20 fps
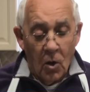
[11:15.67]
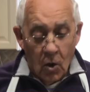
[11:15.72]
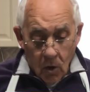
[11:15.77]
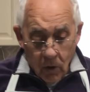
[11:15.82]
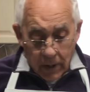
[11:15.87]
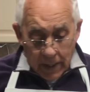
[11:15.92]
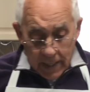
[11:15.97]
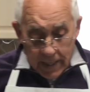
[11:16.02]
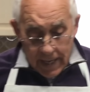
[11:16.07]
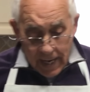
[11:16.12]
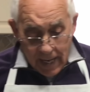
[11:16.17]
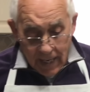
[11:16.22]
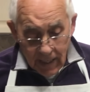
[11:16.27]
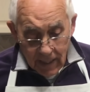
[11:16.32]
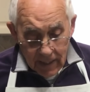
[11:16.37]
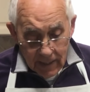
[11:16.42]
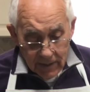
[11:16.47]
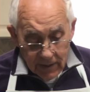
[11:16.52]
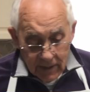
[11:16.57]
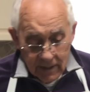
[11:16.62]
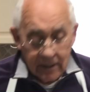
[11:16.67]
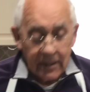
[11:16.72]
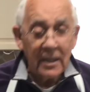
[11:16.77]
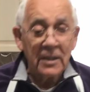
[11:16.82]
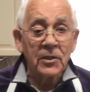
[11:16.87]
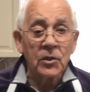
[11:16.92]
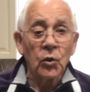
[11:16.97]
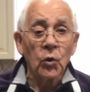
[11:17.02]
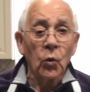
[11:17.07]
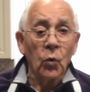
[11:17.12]
Okay, now this
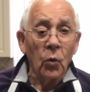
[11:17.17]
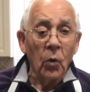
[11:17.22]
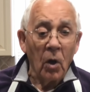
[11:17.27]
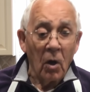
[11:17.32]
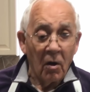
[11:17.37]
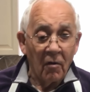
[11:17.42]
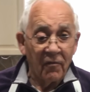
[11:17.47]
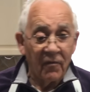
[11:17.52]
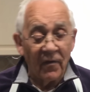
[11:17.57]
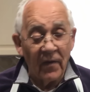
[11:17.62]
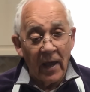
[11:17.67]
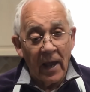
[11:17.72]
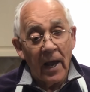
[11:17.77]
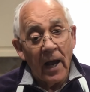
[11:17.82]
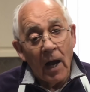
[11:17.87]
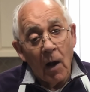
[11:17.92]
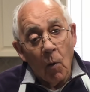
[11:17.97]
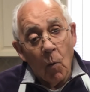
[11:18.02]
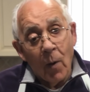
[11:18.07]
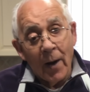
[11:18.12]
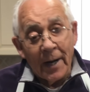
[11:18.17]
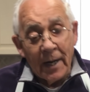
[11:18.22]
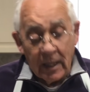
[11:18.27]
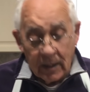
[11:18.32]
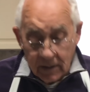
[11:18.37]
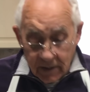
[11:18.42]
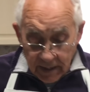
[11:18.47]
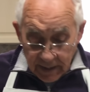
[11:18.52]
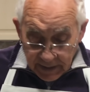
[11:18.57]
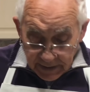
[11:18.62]
is a cool off, and I
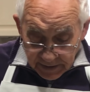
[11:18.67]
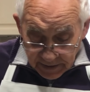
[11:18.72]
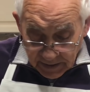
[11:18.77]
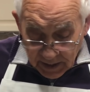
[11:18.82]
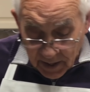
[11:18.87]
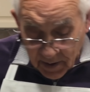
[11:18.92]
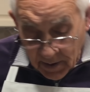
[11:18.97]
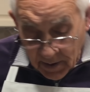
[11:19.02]
wanna taste.